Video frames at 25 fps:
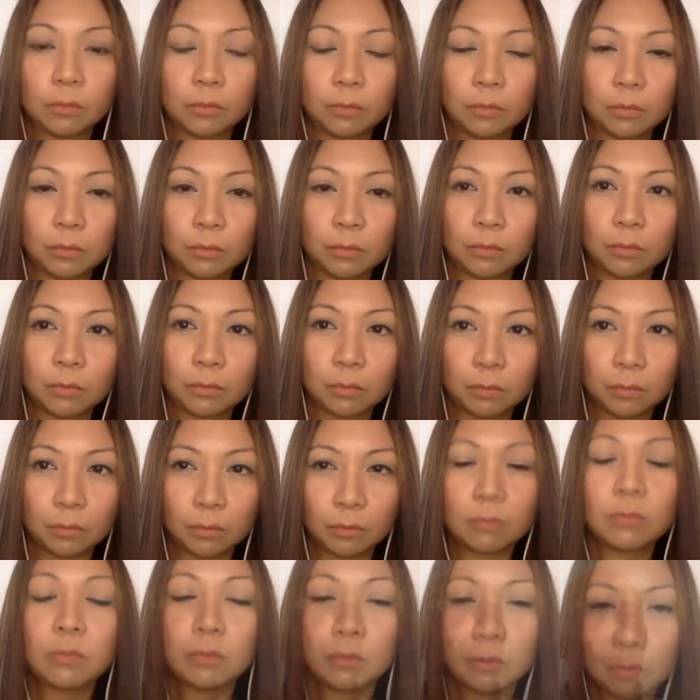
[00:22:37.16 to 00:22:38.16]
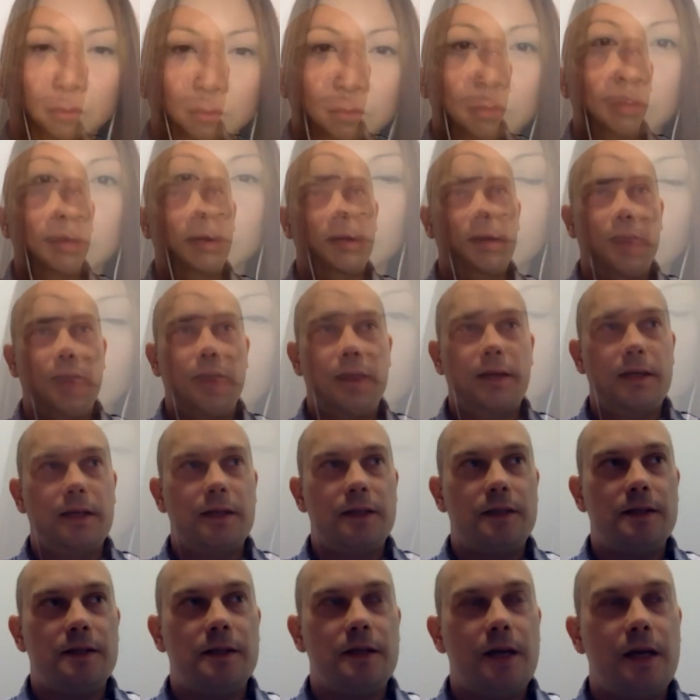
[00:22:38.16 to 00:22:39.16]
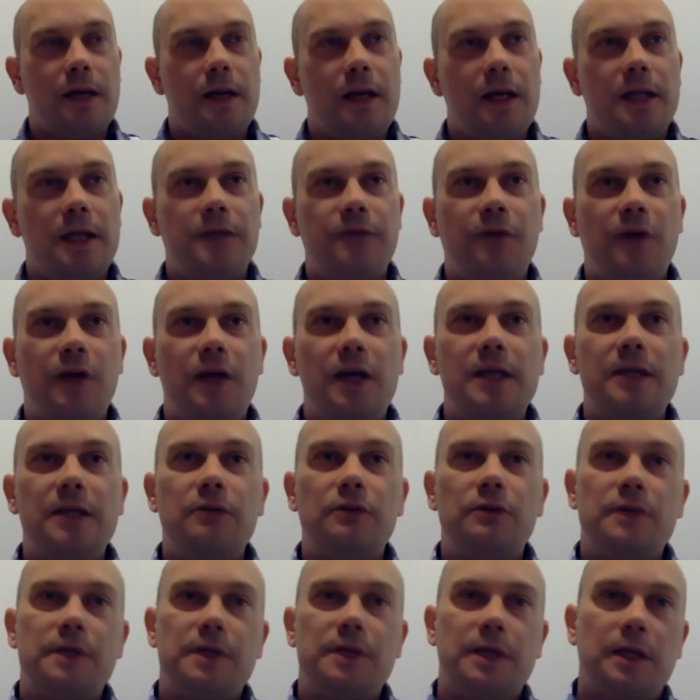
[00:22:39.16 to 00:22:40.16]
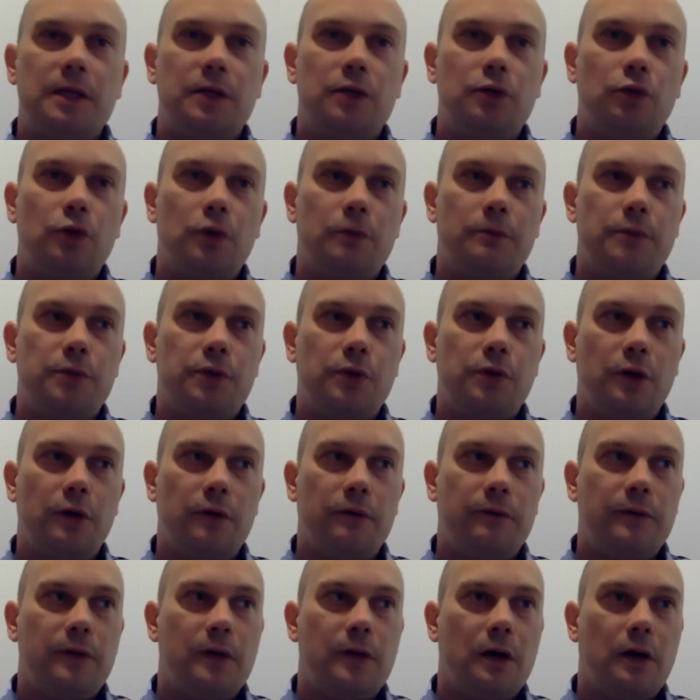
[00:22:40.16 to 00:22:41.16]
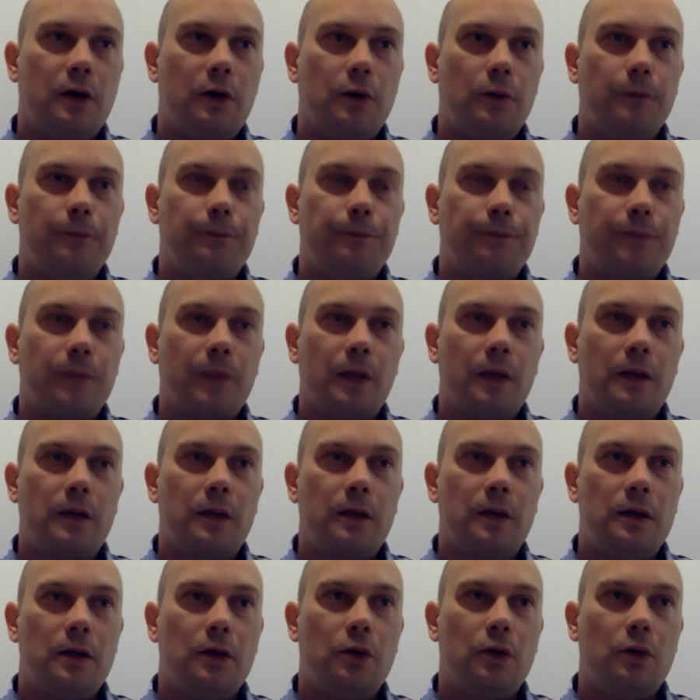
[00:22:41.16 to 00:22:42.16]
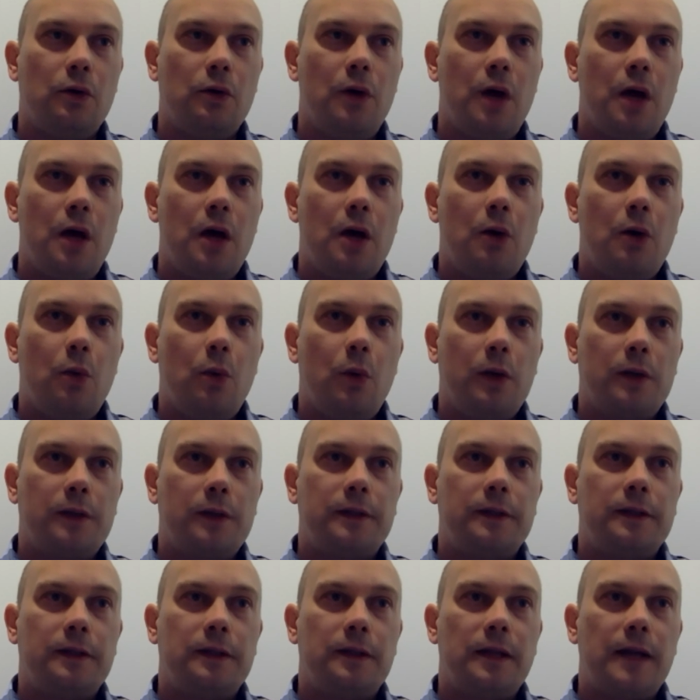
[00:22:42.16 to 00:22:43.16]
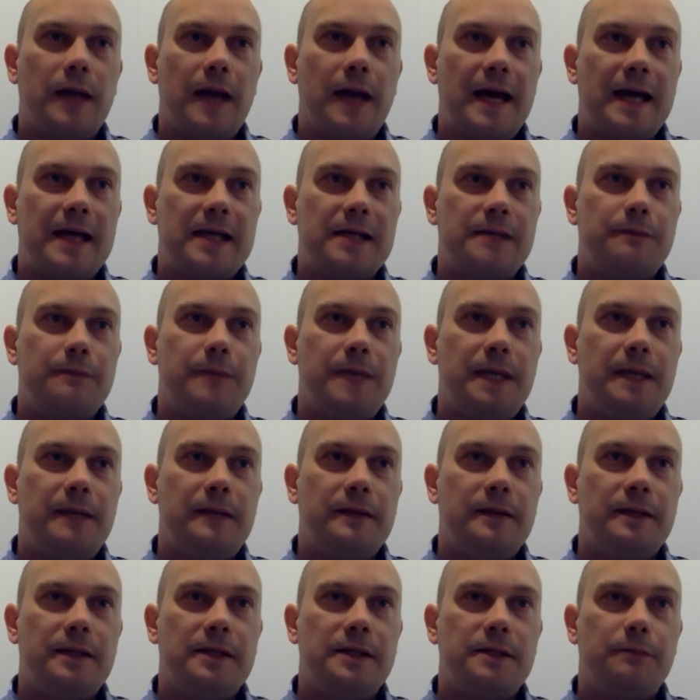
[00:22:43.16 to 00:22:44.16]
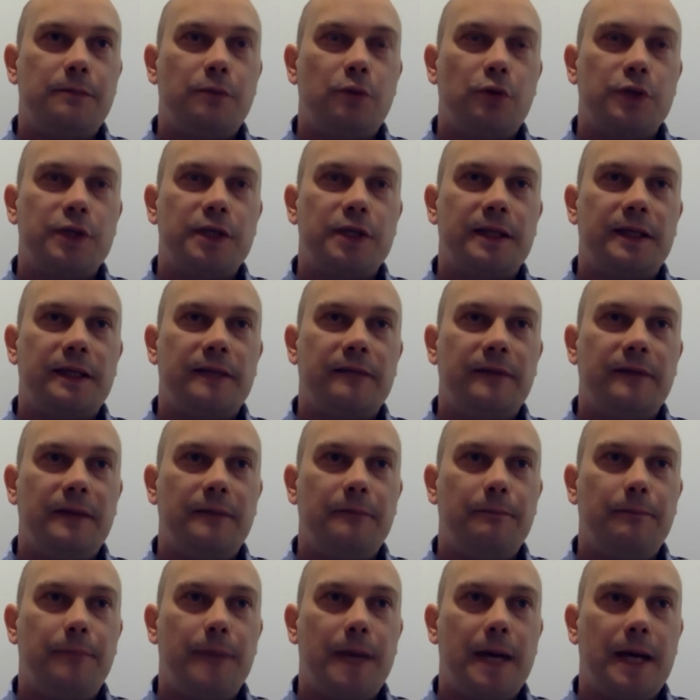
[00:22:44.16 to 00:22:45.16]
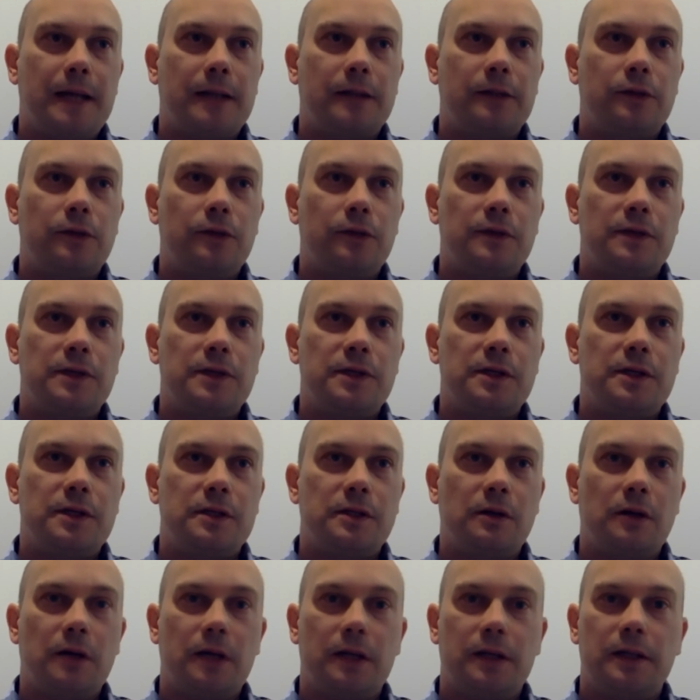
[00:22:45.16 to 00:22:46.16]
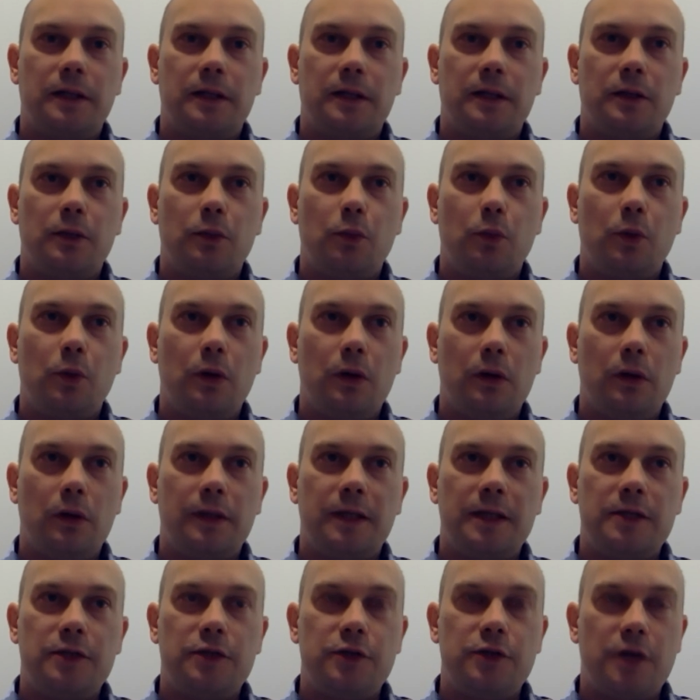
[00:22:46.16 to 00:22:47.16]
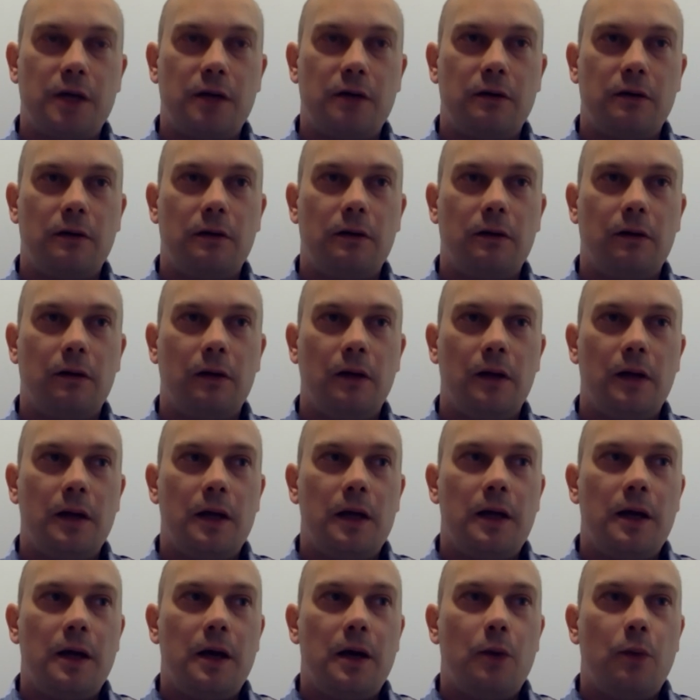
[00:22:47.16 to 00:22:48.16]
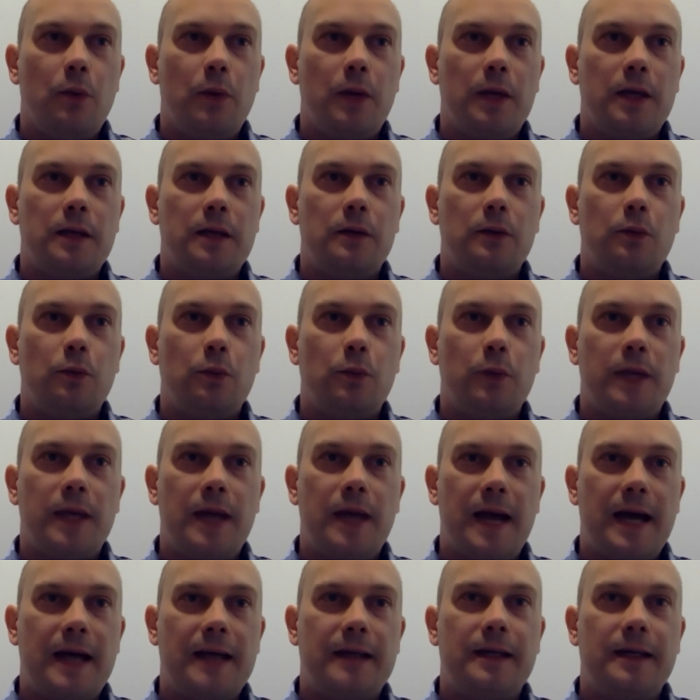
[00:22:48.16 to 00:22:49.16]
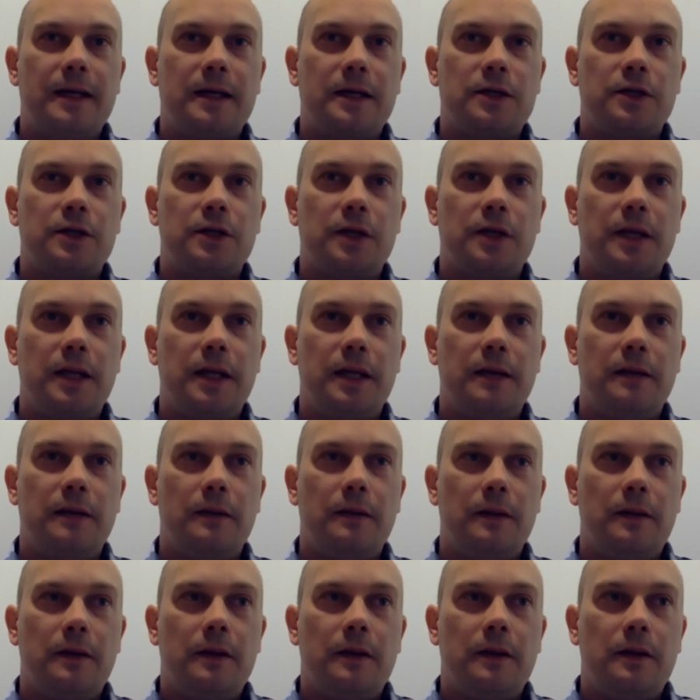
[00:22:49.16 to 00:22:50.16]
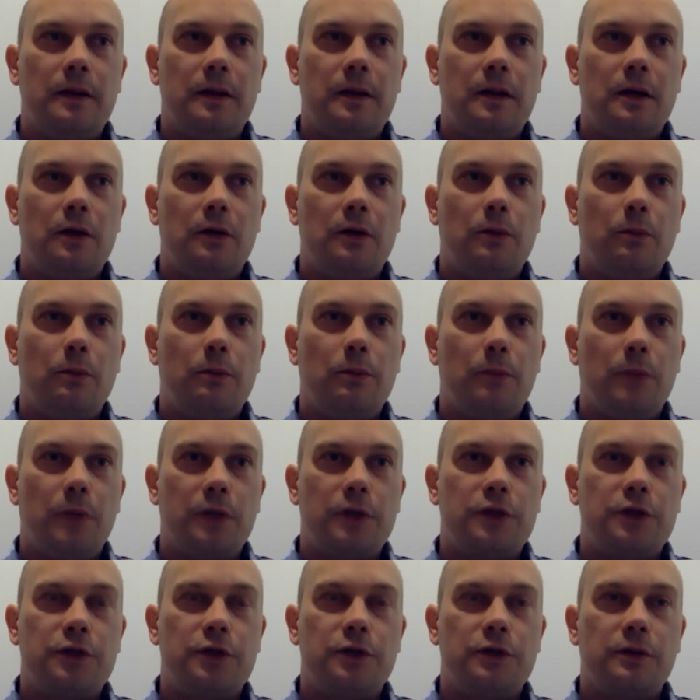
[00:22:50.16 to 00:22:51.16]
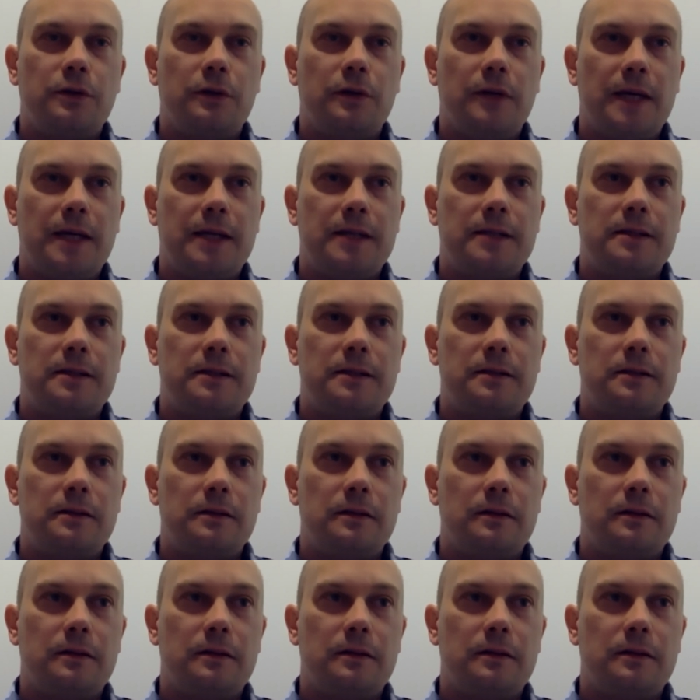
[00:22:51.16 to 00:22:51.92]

change happening there. I think it's very interesting to observe now, you know, what has been this positive impact to the society and the world in general, when we had actually, you know, much less